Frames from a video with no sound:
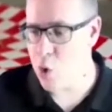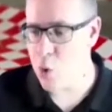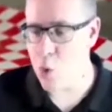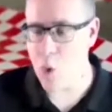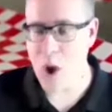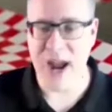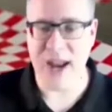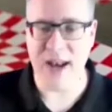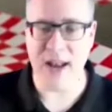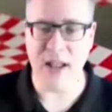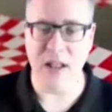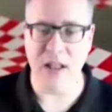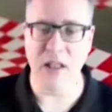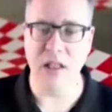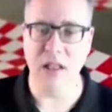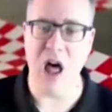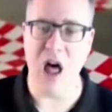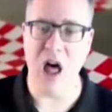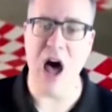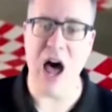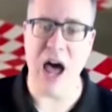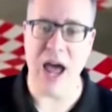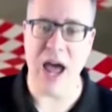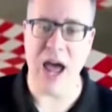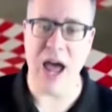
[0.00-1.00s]
quite a
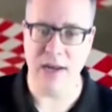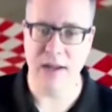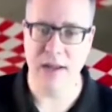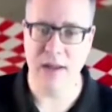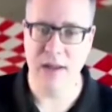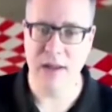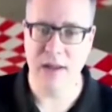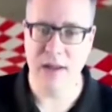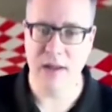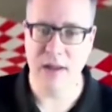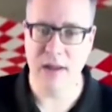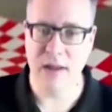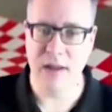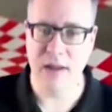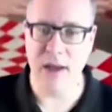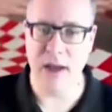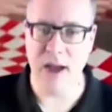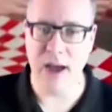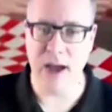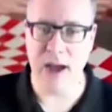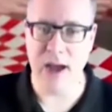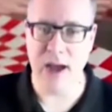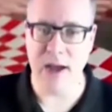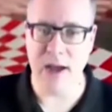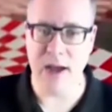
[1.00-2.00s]
lot
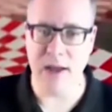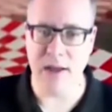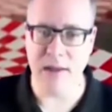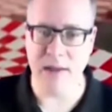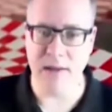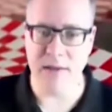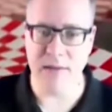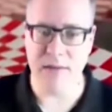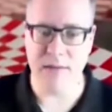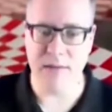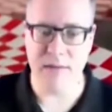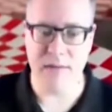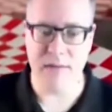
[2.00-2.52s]
uh,